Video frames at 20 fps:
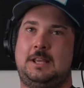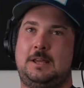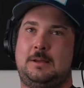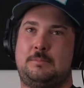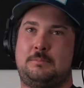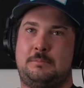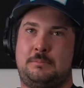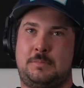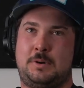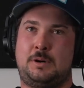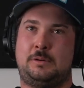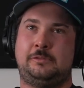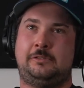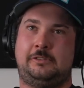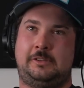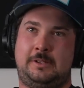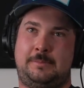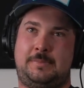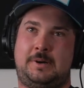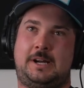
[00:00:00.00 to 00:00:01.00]

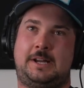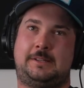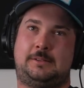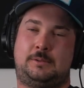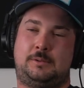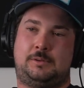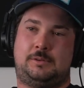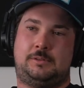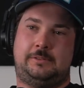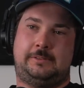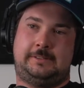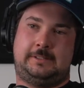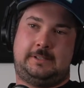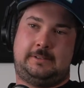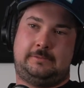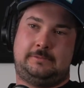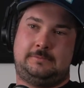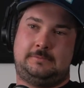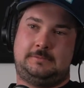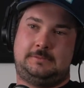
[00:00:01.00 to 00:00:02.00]
mostly buy local
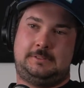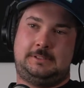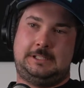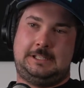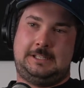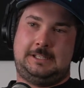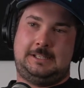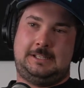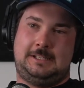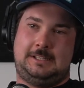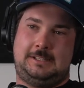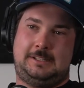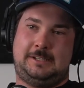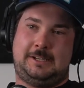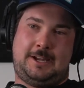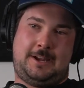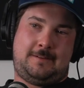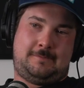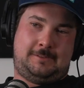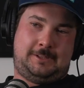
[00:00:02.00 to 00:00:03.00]
stuff. Like,
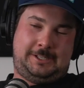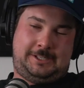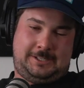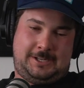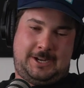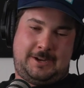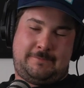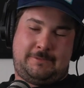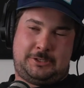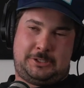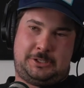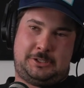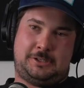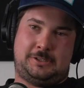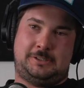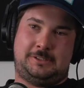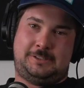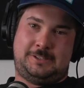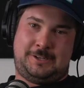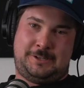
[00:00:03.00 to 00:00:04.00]
I have a
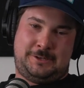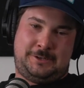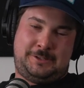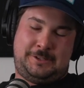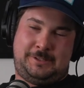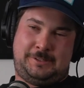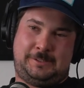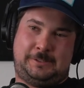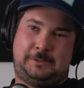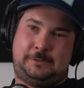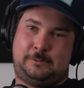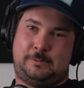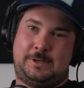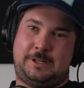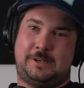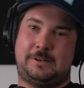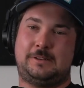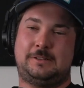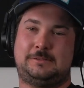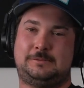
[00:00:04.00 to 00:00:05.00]
shirt underneath a
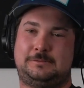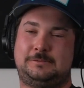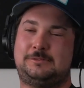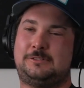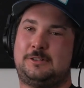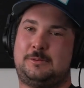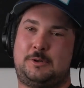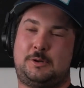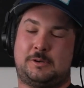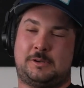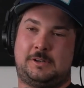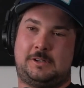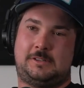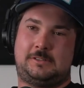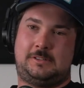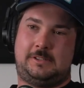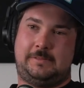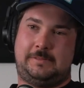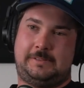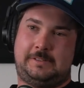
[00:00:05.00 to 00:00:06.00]
sweater from Okanagan
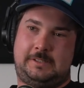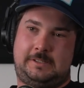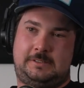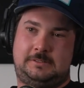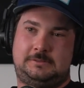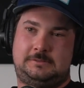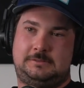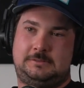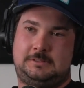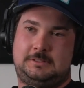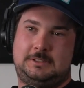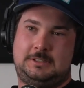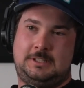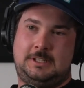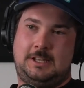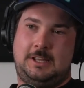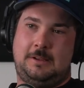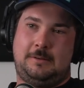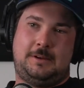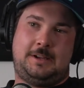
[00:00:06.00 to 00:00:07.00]
Lifestyle.
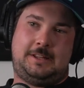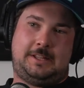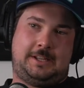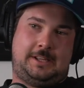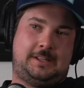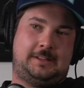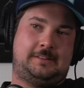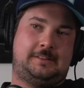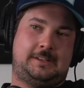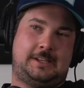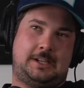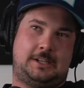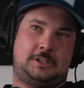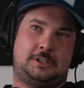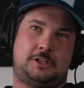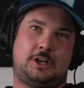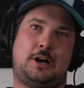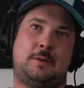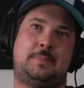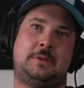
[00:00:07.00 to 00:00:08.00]
Right? Like, it's like
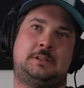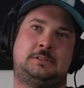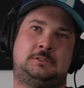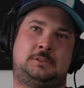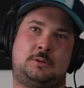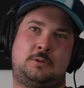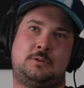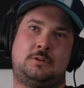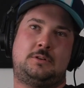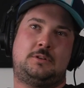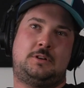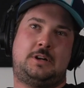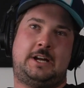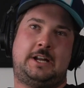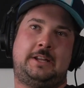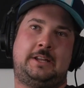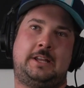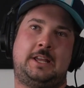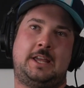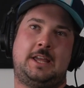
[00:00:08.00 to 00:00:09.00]
shopping local.
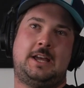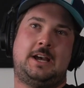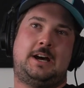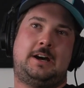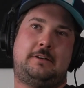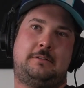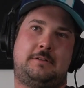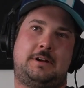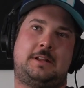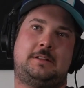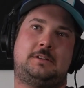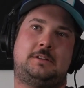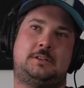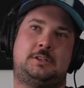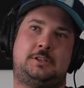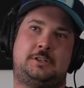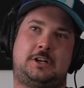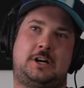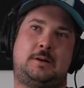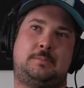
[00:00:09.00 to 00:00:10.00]
I'd rather
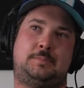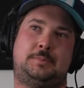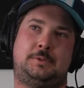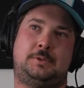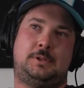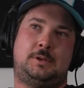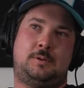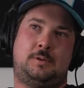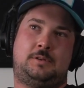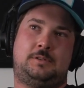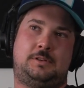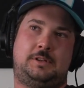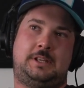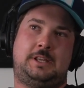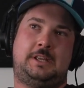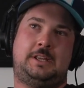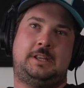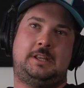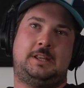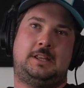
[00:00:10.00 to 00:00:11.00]
shop
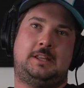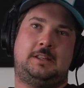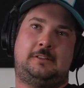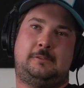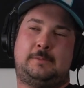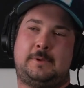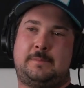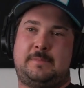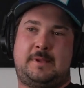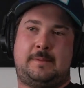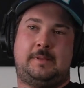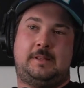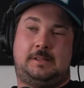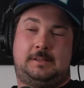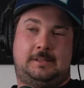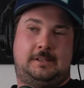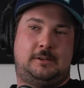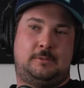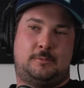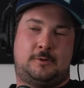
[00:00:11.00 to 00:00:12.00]
locally, spend maybe a
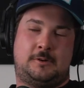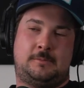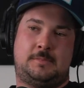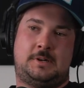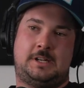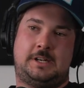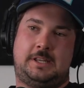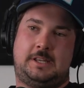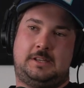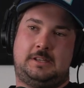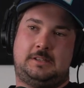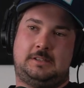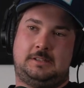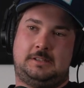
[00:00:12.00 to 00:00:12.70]
little more money,